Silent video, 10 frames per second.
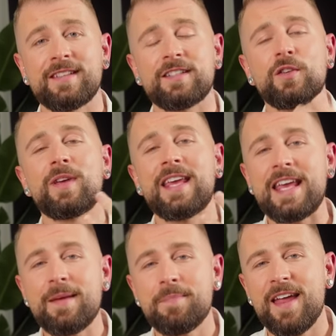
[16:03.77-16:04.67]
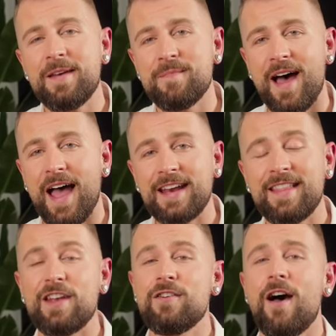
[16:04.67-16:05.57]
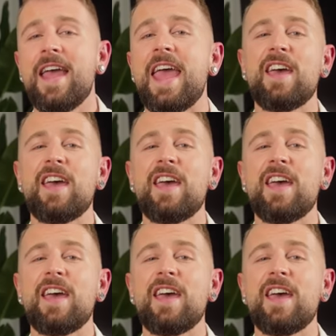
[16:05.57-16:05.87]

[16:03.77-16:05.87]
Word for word: so keep that in mind that not